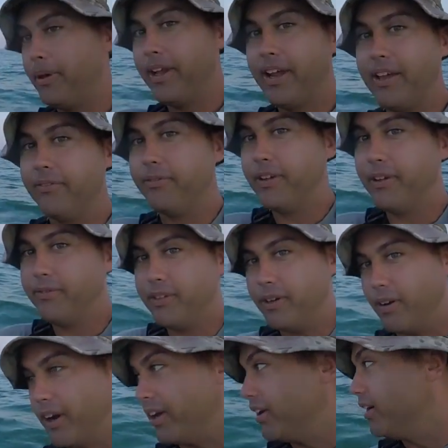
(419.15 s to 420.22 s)
pin 850
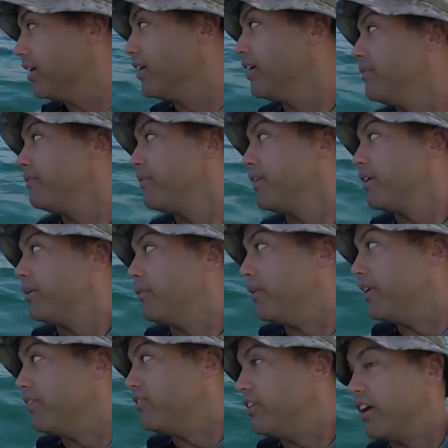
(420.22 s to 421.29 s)
right here
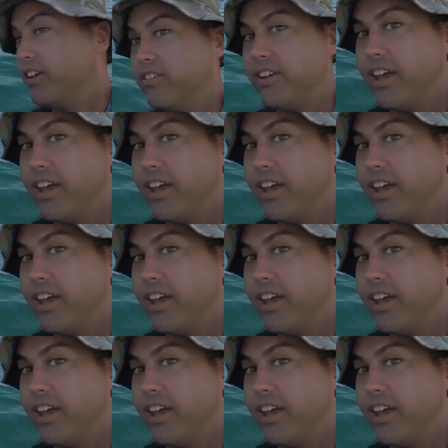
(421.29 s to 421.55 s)
with just